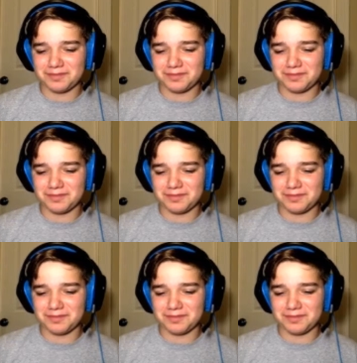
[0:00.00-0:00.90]

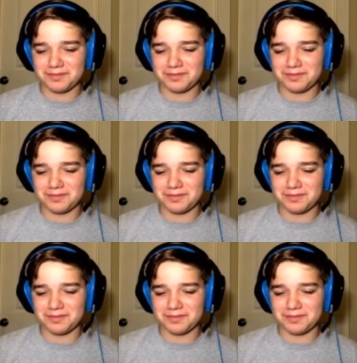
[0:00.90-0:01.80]

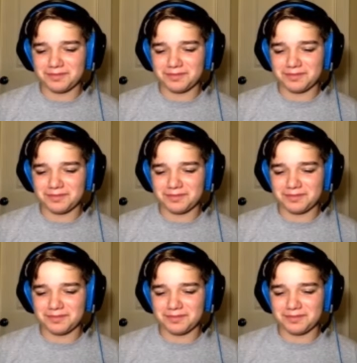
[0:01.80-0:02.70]

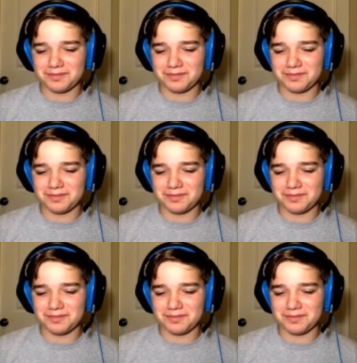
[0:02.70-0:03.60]

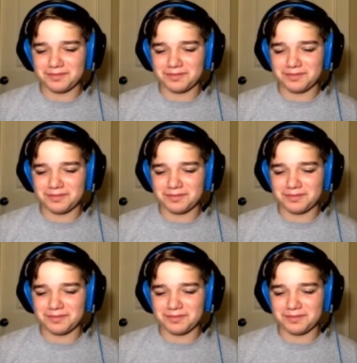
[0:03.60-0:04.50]

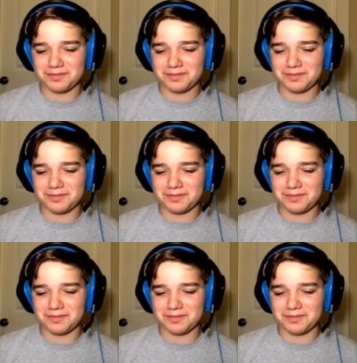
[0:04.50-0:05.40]

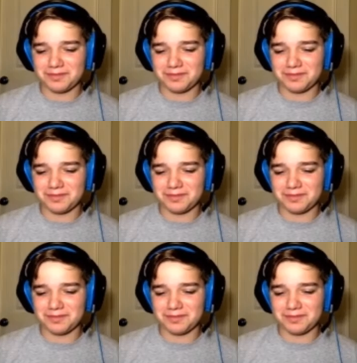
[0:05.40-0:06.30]

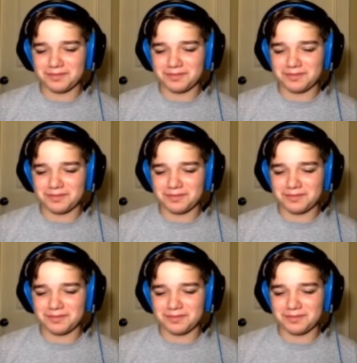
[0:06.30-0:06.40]
(silence)